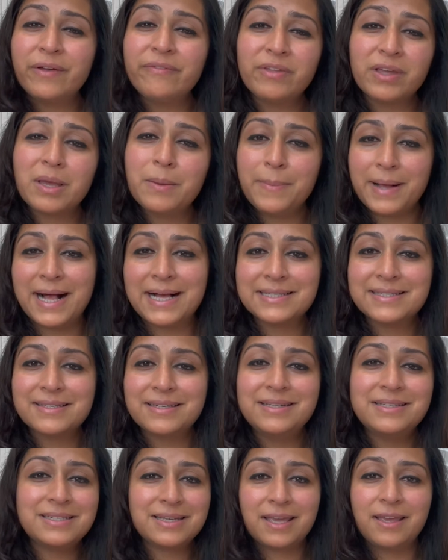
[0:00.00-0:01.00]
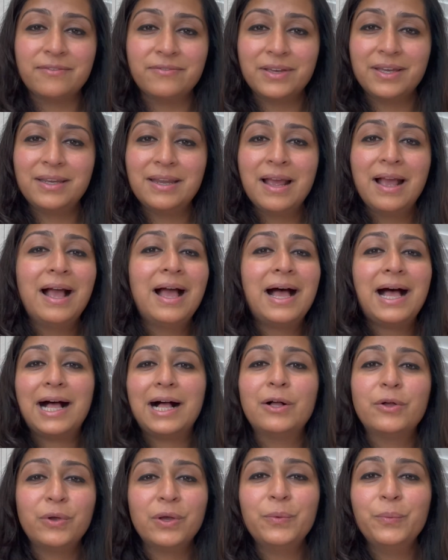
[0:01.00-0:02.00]
the capacity to give it,
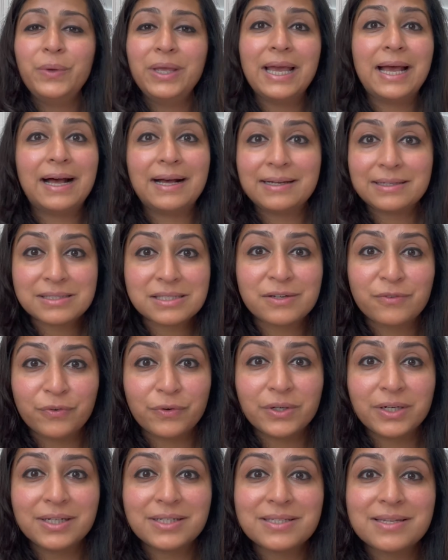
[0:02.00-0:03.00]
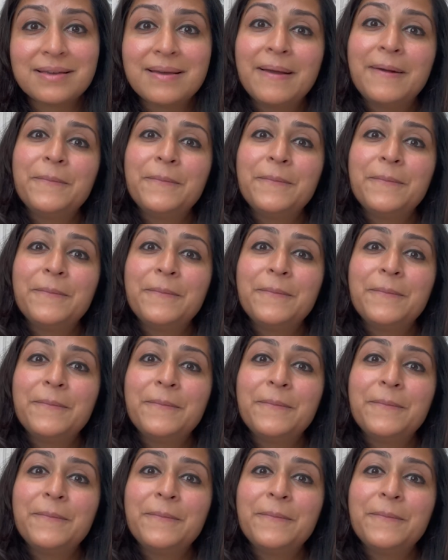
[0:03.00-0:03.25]
how can we ask for it?